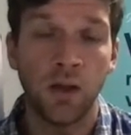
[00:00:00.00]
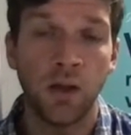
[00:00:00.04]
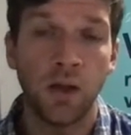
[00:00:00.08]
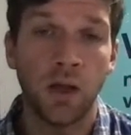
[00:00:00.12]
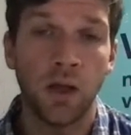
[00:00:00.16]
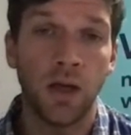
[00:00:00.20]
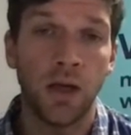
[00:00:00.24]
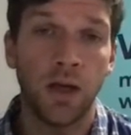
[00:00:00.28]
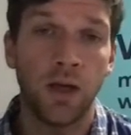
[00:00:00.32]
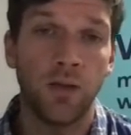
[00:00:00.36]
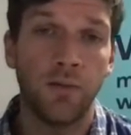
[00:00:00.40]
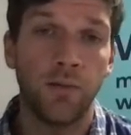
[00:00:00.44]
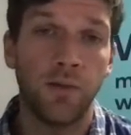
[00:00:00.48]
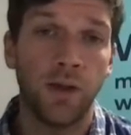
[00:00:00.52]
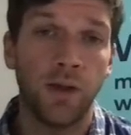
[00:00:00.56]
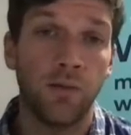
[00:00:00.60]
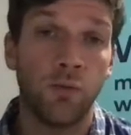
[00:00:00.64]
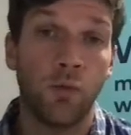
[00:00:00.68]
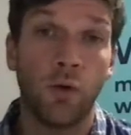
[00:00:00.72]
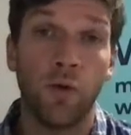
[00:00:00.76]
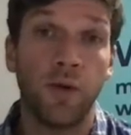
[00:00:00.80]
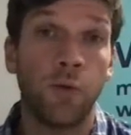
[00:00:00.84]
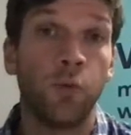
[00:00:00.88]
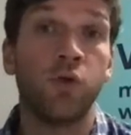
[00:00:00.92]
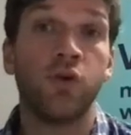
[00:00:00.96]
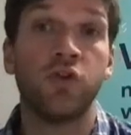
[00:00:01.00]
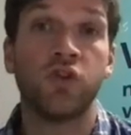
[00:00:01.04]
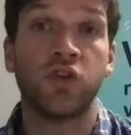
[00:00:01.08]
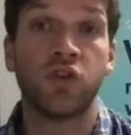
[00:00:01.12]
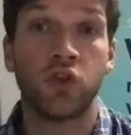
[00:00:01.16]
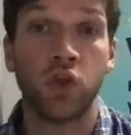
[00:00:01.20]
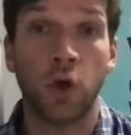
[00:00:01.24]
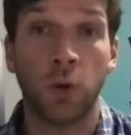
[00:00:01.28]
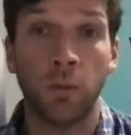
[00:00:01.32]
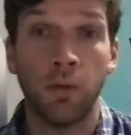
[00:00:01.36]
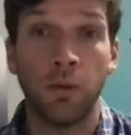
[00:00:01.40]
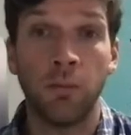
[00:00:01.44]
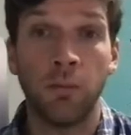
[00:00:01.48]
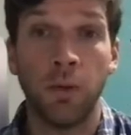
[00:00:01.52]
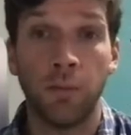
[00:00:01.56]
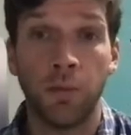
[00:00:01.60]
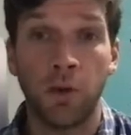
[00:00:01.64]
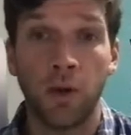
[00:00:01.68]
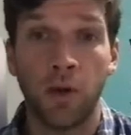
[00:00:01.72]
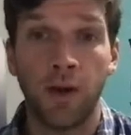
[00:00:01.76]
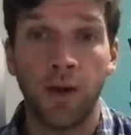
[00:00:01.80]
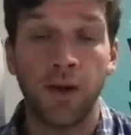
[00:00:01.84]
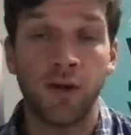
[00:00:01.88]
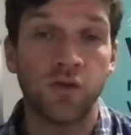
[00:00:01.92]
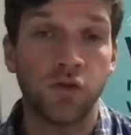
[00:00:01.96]
That wouldn't stop them
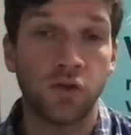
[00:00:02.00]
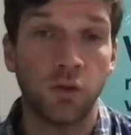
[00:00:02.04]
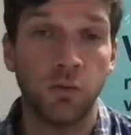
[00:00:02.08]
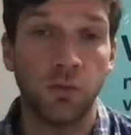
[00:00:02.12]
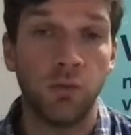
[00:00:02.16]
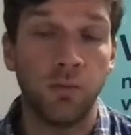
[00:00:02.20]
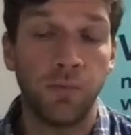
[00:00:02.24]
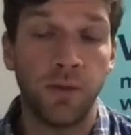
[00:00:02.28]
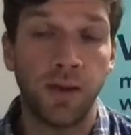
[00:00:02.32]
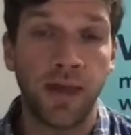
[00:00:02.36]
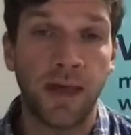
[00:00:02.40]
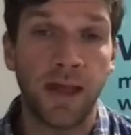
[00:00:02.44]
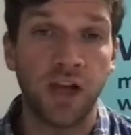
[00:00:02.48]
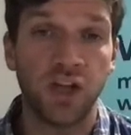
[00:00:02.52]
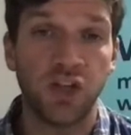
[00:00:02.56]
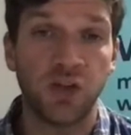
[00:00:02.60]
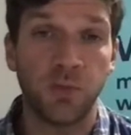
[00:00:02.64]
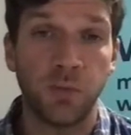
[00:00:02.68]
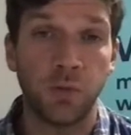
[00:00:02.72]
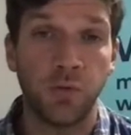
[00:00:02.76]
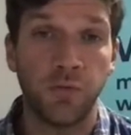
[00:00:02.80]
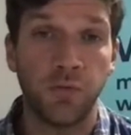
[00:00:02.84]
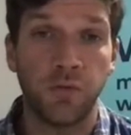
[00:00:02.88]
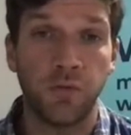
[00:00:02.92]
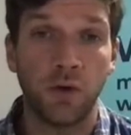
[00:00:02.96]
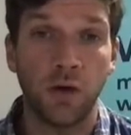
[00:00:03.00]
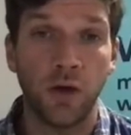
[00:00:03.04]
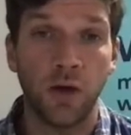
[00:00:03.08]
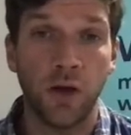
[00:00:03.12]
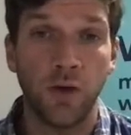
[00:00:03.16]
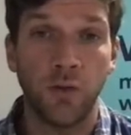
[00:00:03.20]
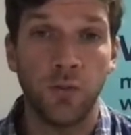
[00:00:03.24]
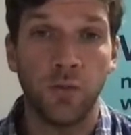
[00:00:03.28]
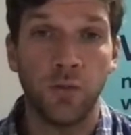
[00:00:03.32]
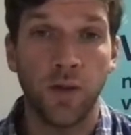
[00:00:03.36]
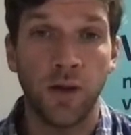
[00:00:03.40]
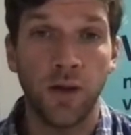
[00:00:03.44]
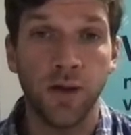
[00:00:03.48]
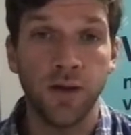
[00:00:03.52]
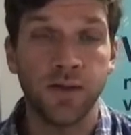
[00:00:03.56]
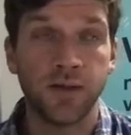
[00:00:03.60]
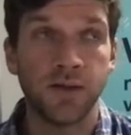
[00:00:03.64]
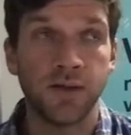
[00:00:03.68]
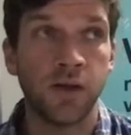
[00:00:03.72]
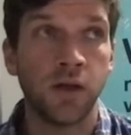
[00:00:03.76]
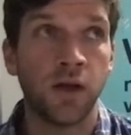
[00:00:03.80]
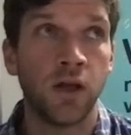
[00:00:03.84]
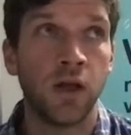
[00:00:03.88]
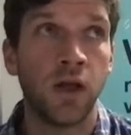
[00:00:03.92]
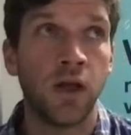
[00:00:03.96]
applying, stop them being eligible for a loan with us.